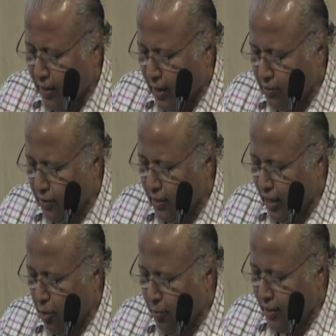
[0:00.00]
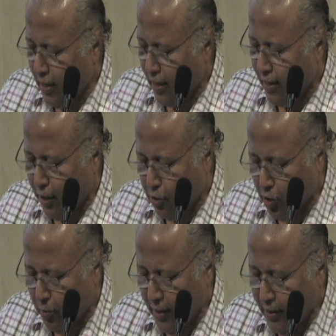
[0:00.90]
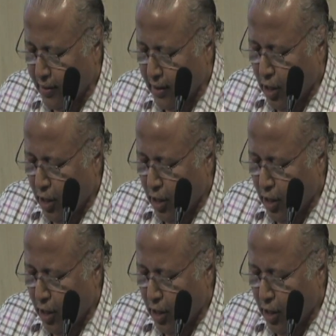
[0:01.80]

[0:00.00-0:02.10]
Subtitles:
carcinogenic elements like nitrosamines,